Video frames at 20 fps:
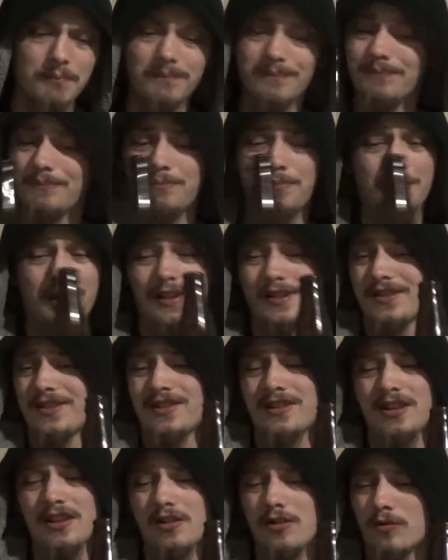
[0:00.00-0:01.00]
but
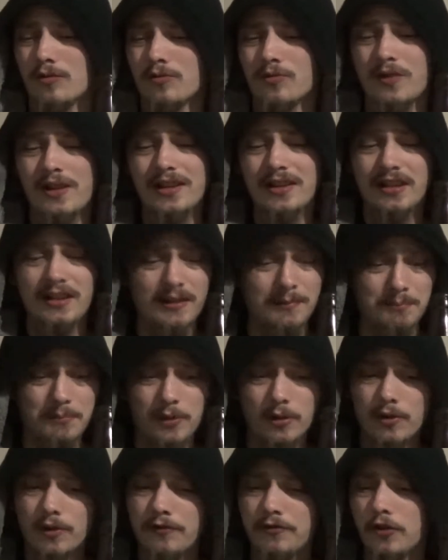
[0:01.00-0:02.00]
still really
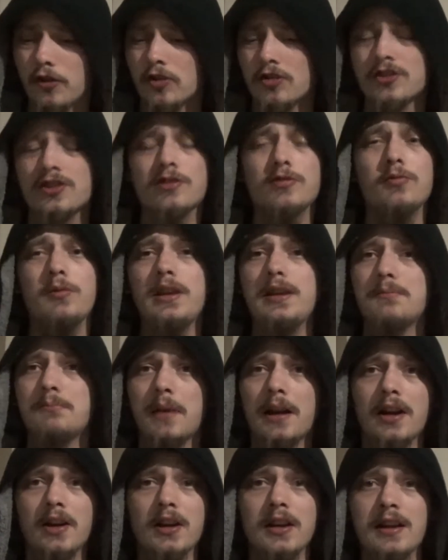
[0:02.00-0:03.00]
beautiful sweet
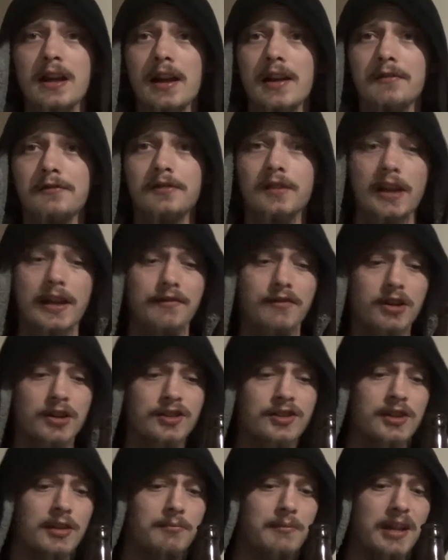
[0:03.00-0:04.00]
berry kind of
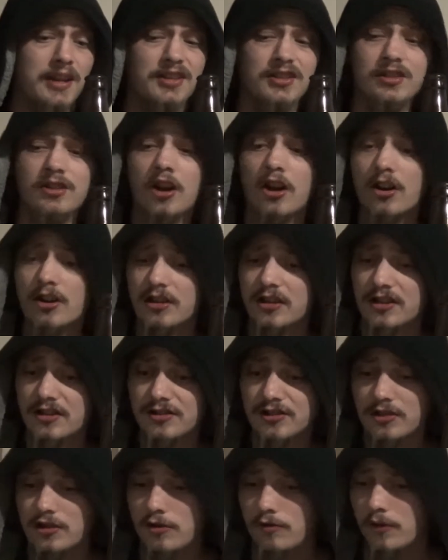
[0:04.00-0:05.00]
flavors, some nice
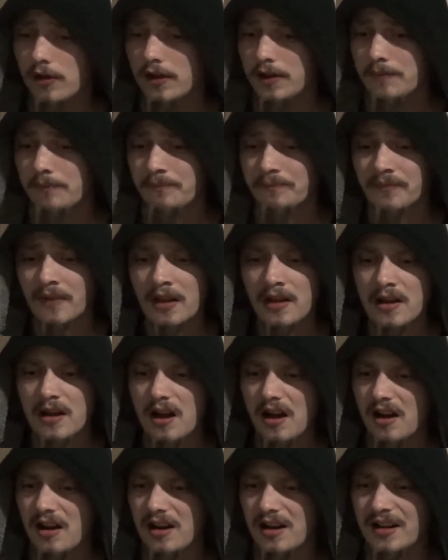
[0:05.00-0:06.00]
tartness to it,
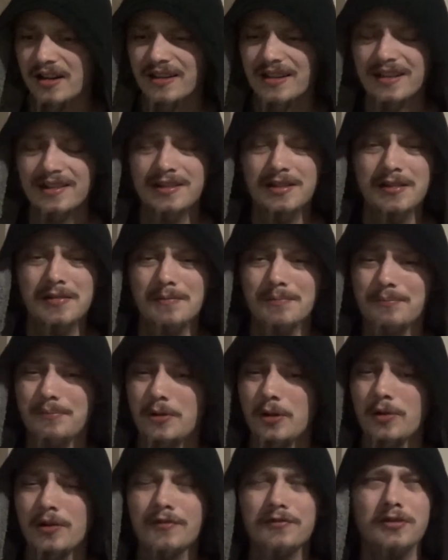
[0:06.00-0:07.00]
getting a
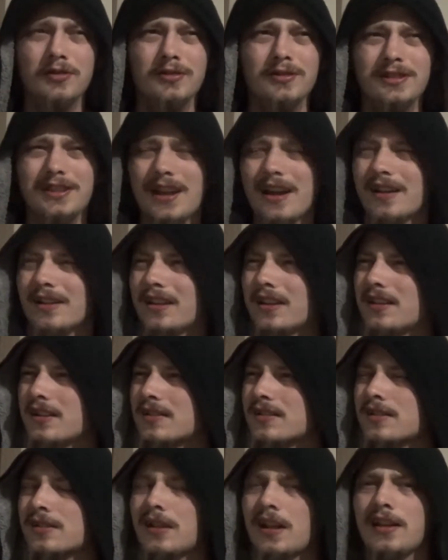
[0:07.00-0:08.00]
beautiful, yeah, like a
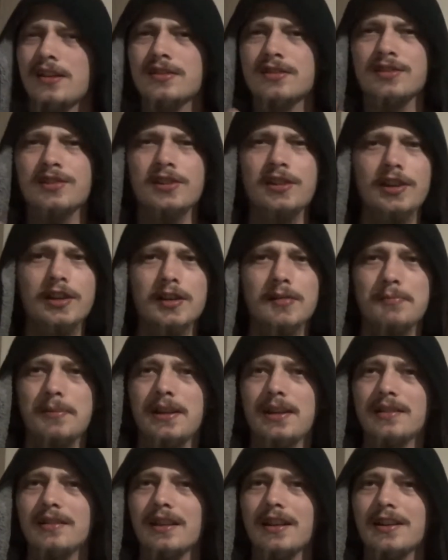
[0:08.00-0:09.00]
slight
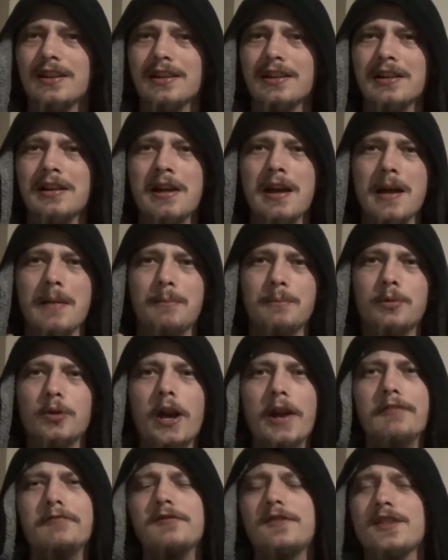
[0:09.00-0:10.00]
syrupy, like a
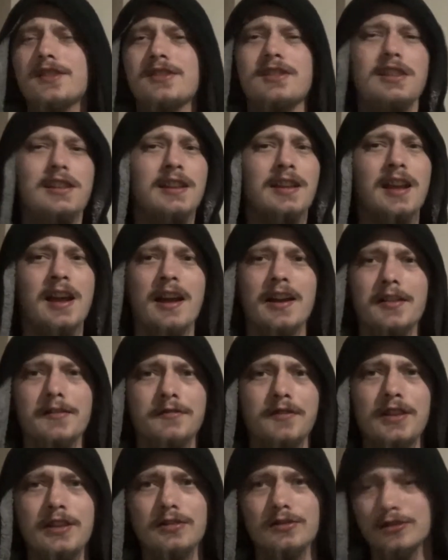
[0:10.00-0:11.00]
breakfasty kind of
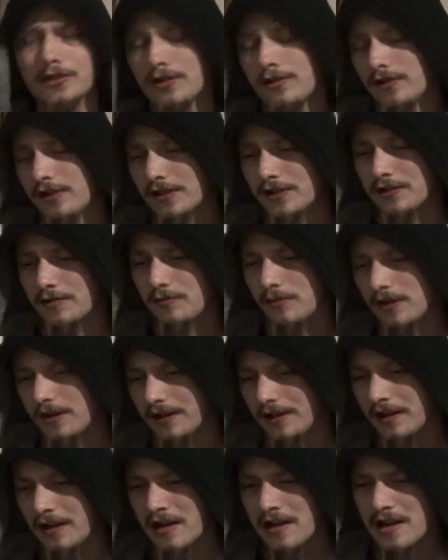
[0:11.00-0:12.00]
feel to this
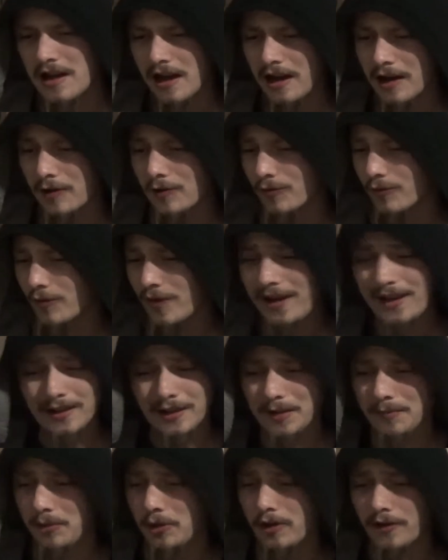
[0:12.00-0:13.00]
one, a
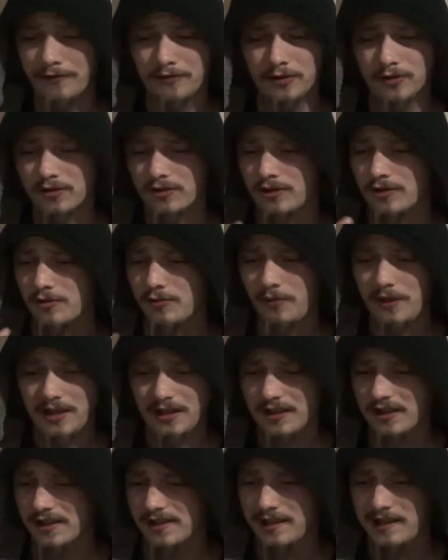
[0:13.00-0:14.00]
really beautiful
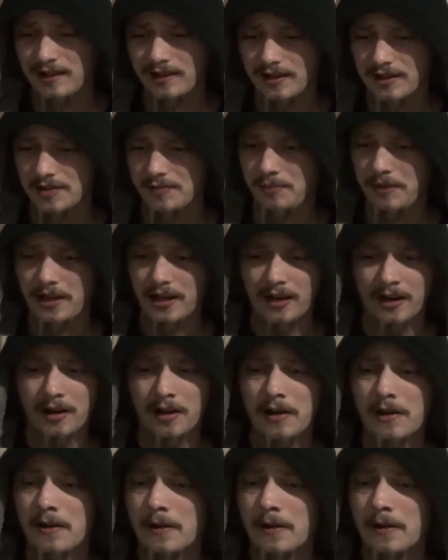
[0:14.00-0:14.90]
sweetness to this beer.